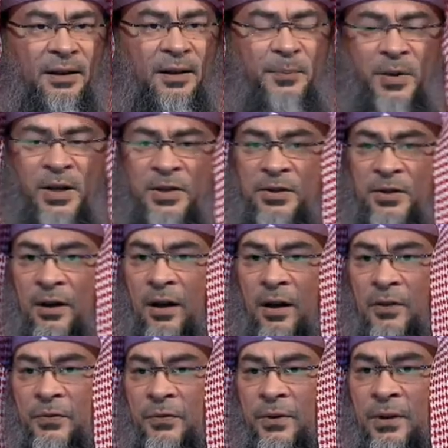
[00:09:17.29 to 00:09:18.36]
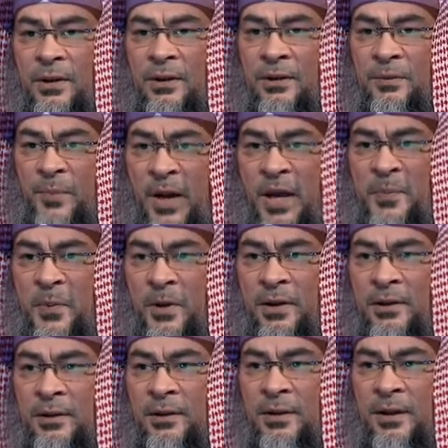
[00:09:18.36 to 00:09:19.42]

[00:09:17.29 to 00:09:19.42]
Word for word: a piece of paper